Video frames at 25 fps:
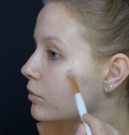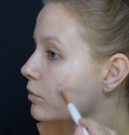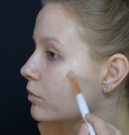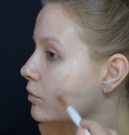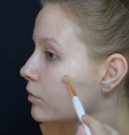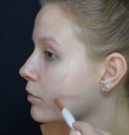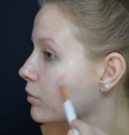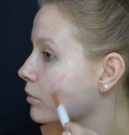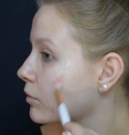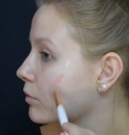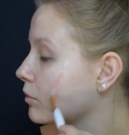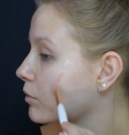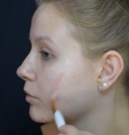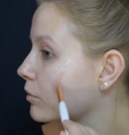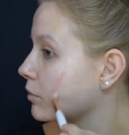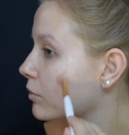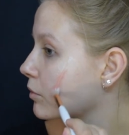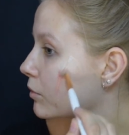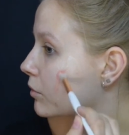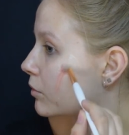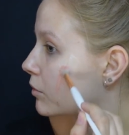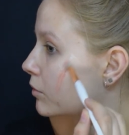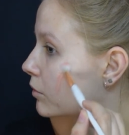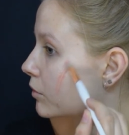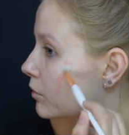
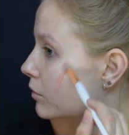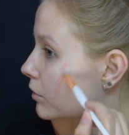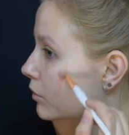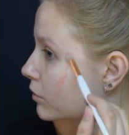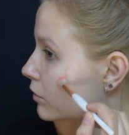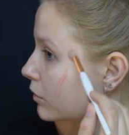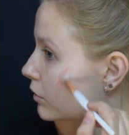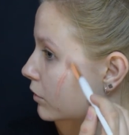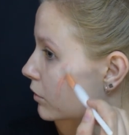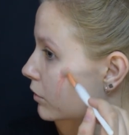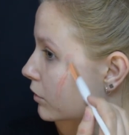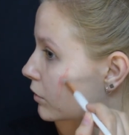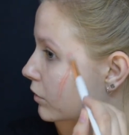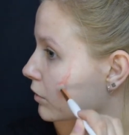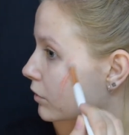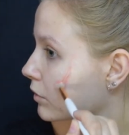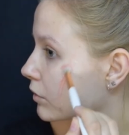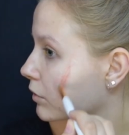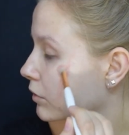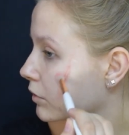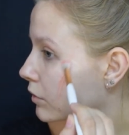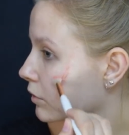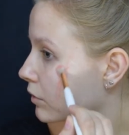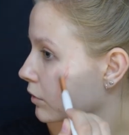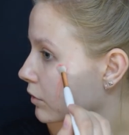
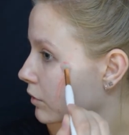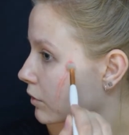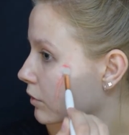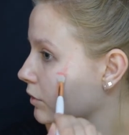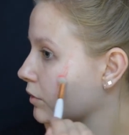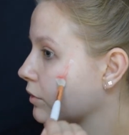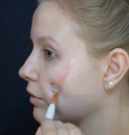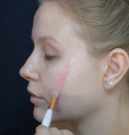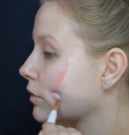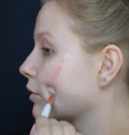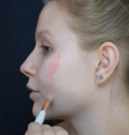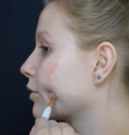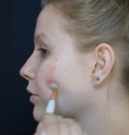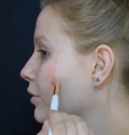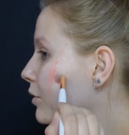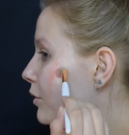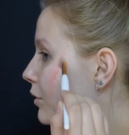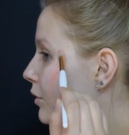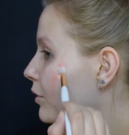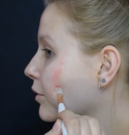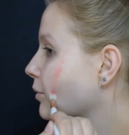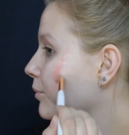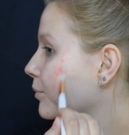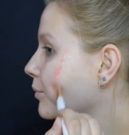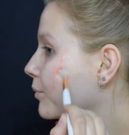
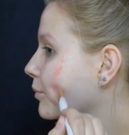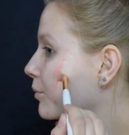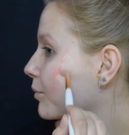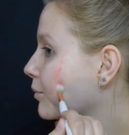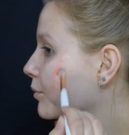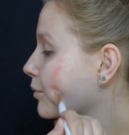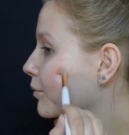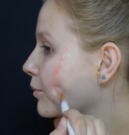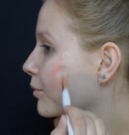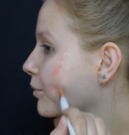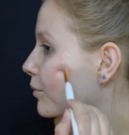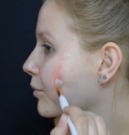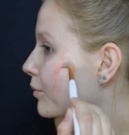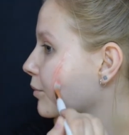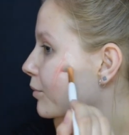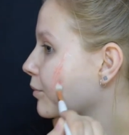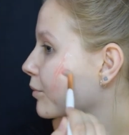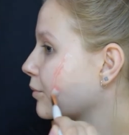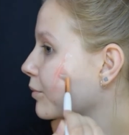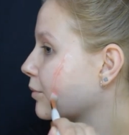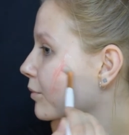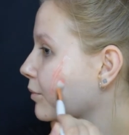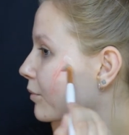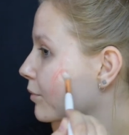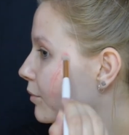
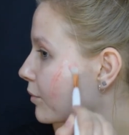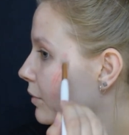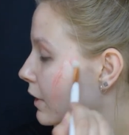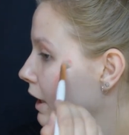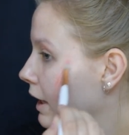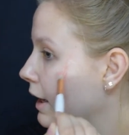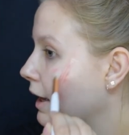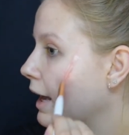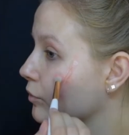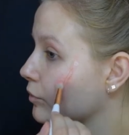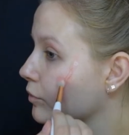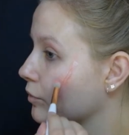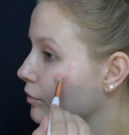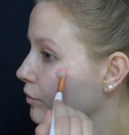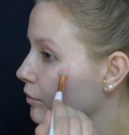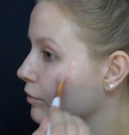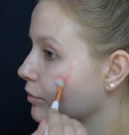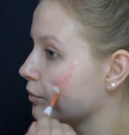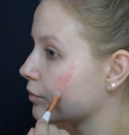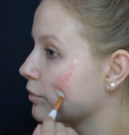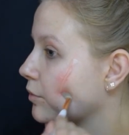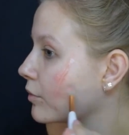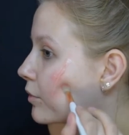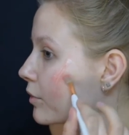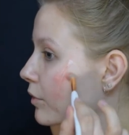
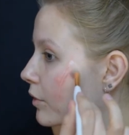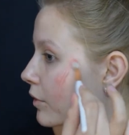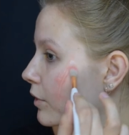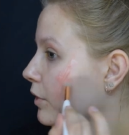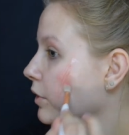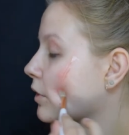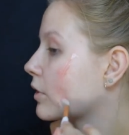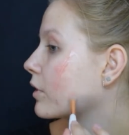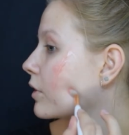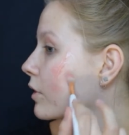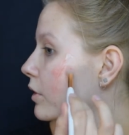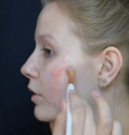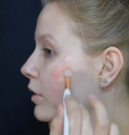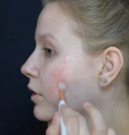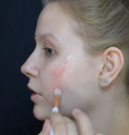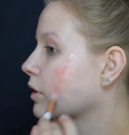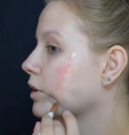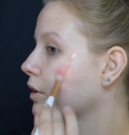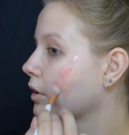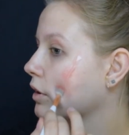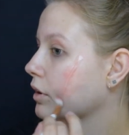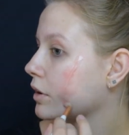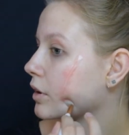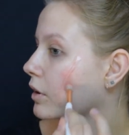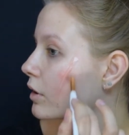
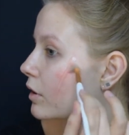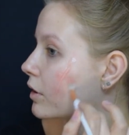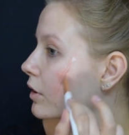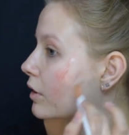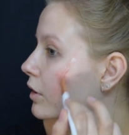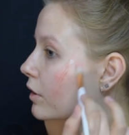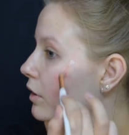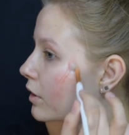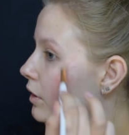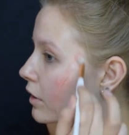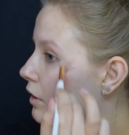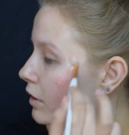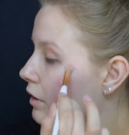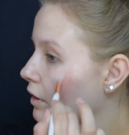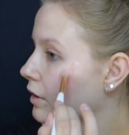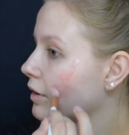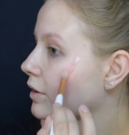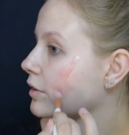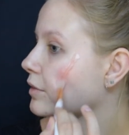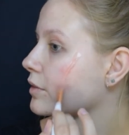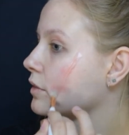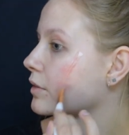No one is speaking in this clip.